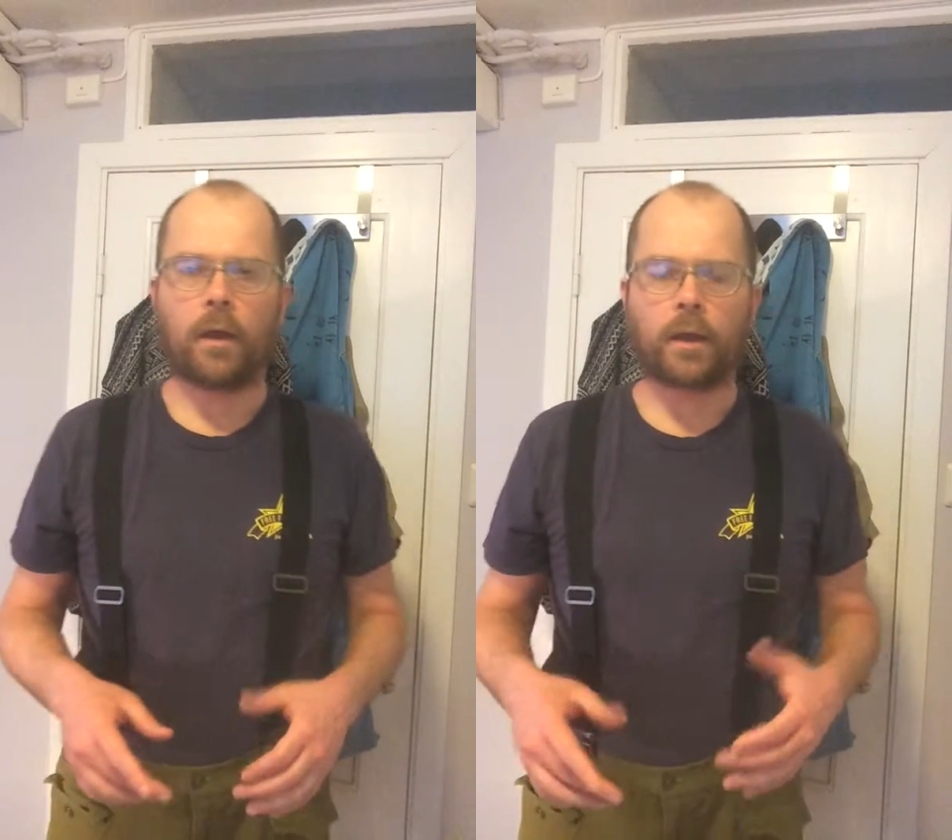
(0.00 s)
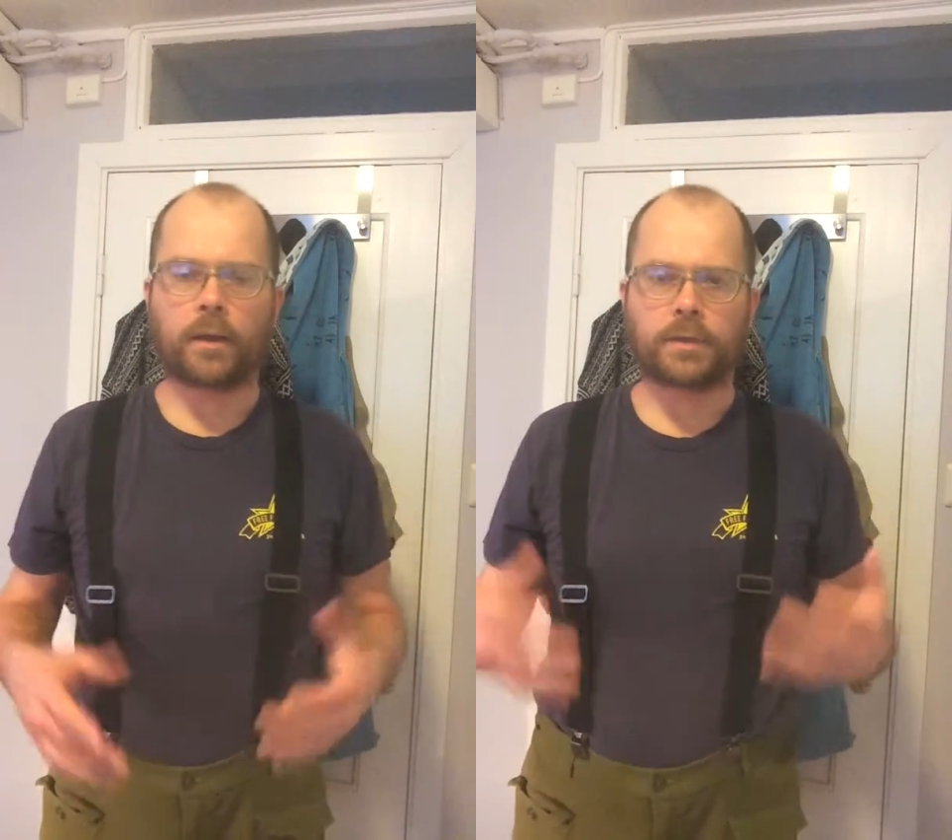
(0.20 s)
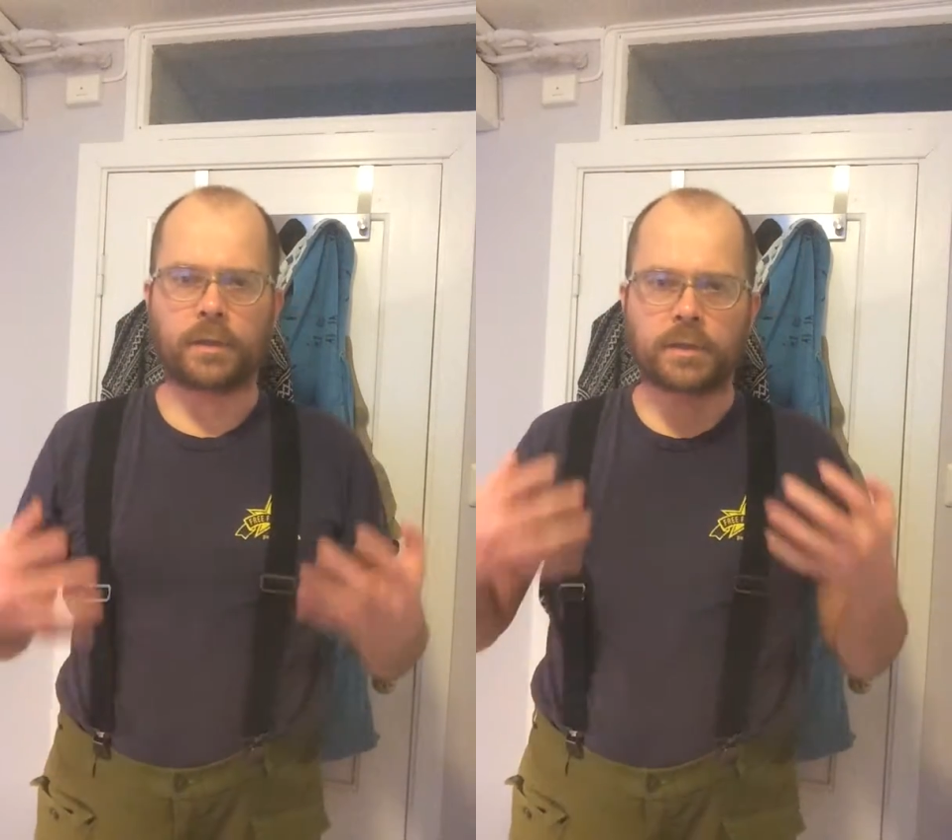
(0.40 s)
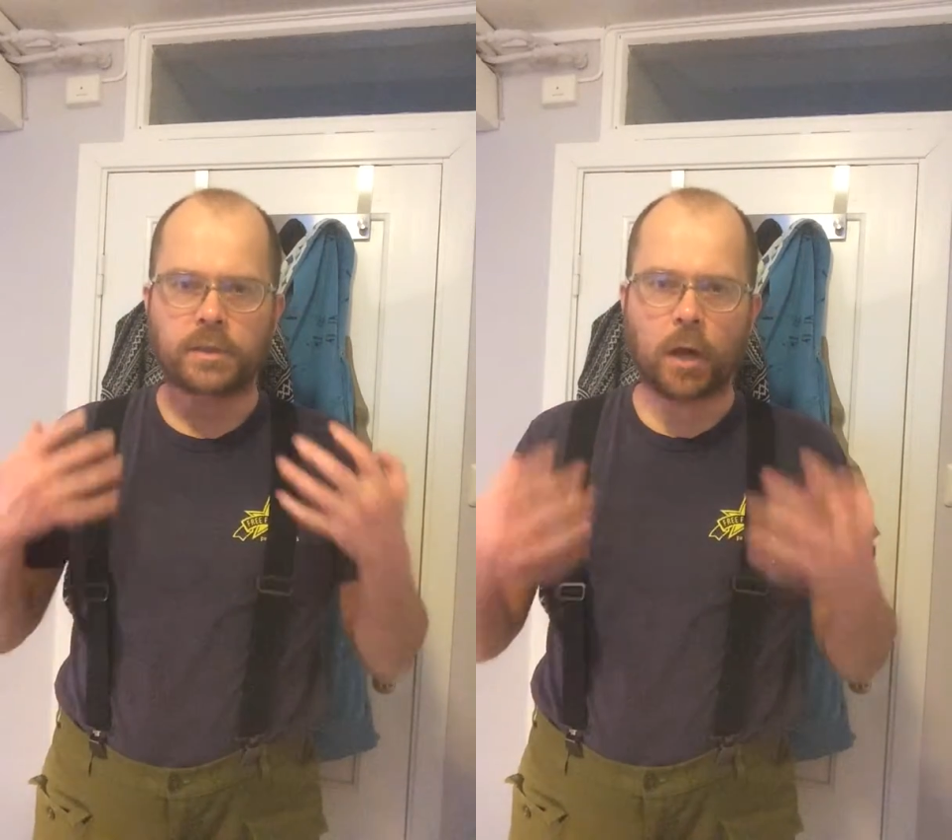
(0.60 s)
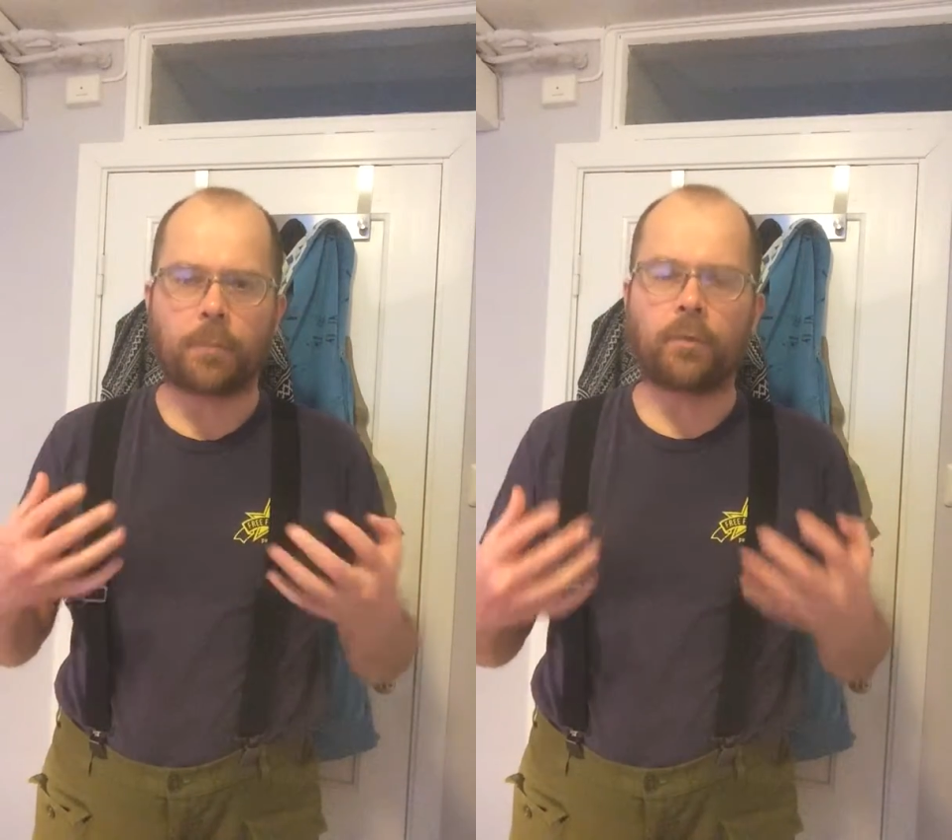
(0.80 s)
I can say,
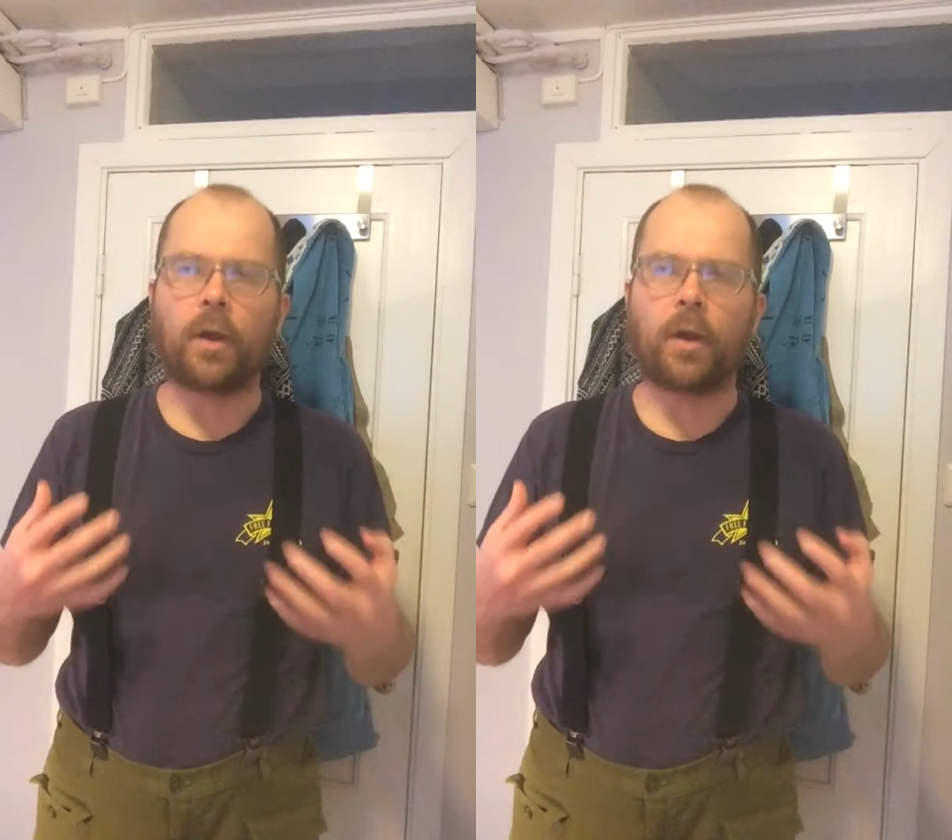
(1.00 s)
stop